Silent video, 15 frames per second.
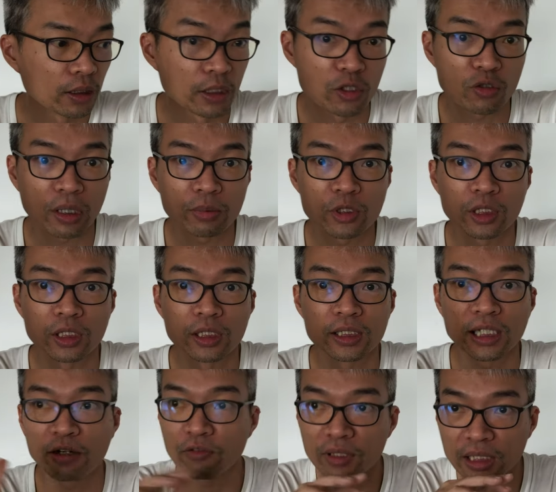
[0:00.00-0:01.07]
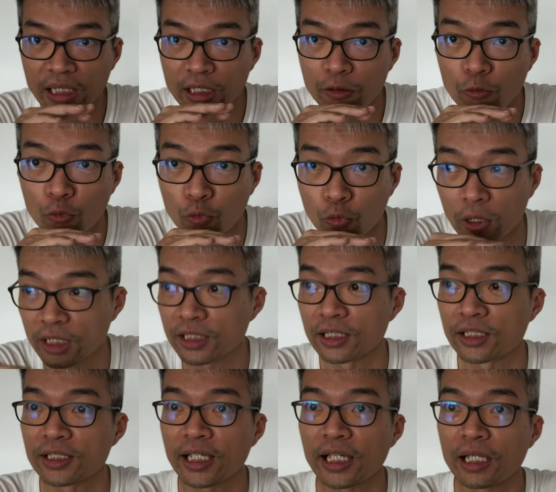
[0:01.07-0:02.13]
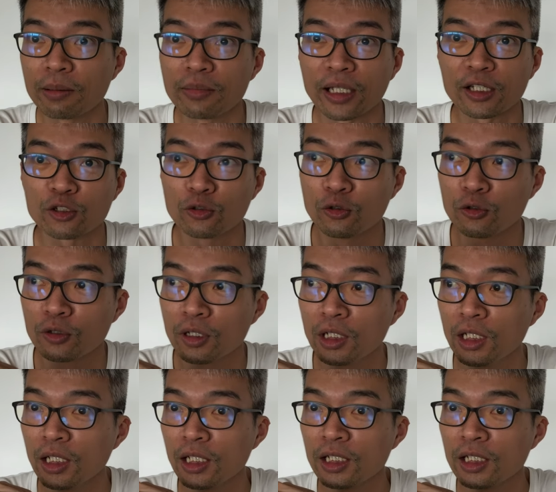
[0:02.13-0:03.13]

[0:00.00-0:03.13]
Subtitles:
disruptions, everything works the same, there's no